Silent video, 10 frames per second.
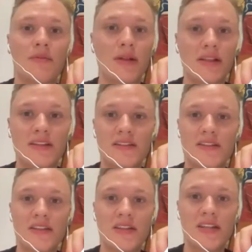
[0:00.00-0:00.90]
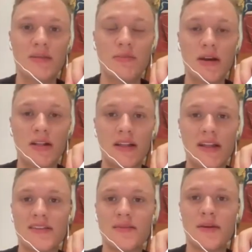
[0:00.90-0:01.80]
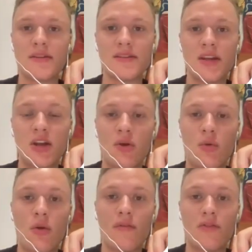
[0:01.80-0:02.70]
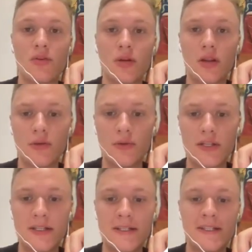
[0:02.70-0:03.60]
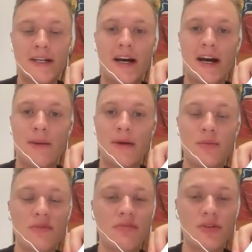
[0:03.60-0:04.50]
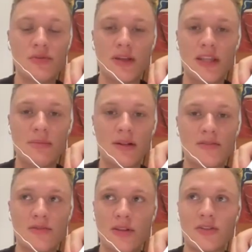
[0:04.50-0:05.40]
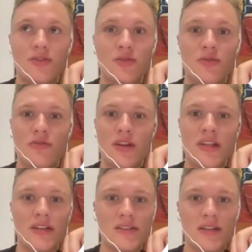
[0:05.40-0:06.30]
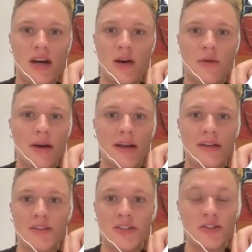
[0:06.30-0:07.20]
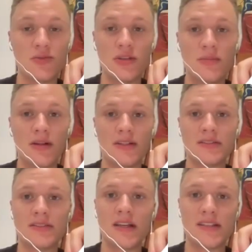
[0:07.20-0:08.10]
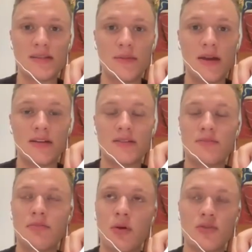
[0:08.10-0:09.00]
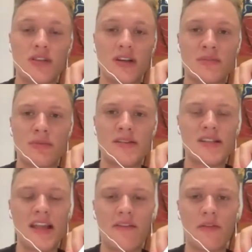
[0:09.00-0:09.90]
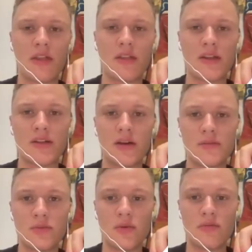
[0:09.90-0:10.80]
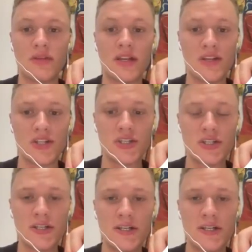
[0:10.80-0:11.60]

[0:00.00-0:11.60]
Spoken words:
of millions in email and SMS revenue alone. And we've been doing emails for like 2-3 years now, and just do emails, SMS, postcards, basically everything that comes with retention.